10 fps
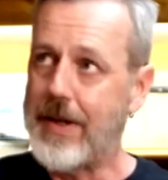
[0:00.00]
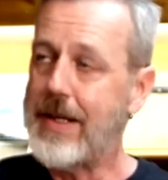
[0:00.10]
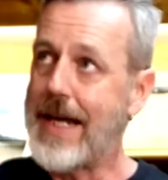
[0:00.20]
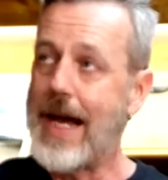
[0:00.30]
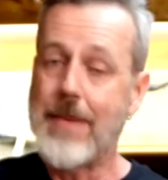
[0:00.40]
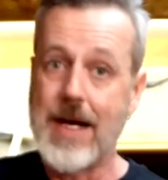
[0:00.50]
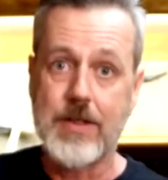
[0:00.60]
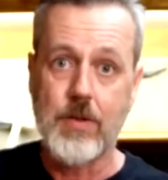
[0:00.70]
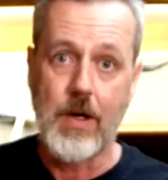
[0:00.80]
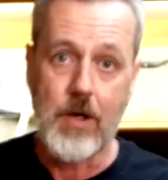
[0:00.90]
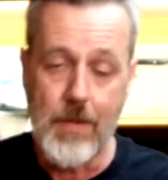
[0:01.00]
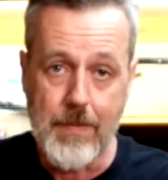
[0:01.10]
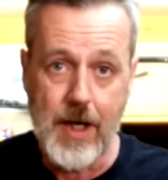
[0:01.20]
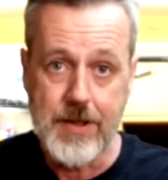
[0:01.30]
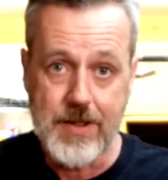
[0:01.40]
I think Kmart is where I got
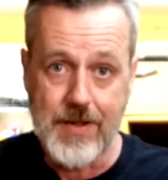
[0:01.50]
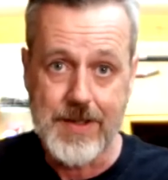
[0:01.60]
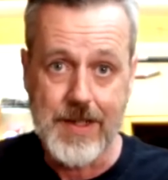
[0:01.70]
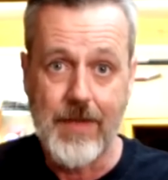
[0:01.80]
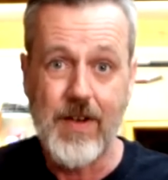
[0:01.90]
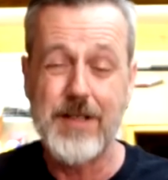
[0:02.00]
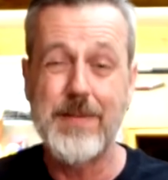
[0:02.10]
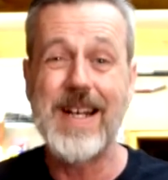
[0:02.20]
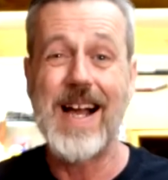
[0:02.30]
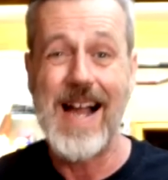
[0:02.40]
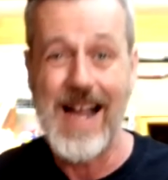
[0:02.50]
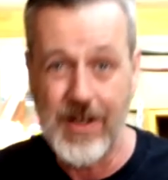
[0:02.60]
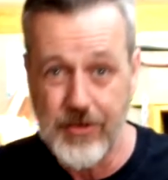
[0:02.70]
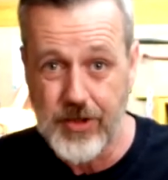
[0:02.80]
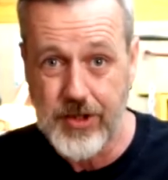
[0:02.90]
most of the stuff. I spent
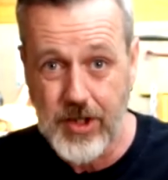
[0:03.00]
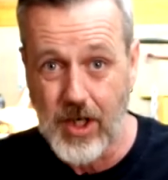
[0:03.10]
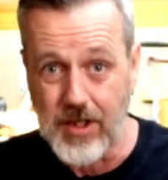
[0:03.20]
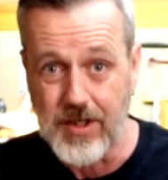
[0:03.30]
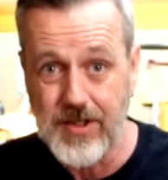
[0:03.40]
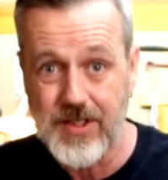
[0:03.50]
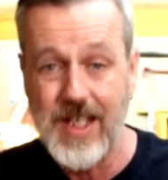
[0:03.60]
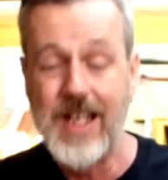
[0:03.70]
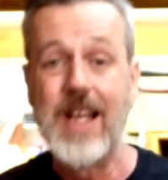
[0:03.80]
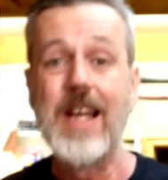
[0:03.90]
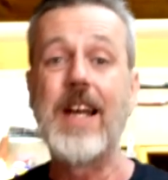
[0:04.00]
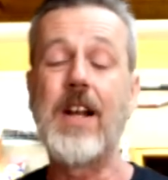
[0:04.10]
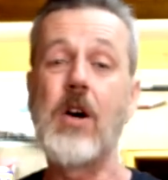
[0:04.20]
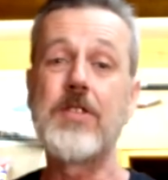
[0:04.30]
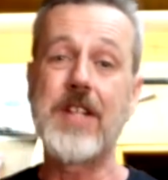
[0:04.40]
$100 and
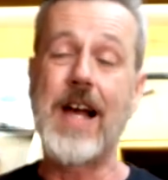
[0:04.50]
I was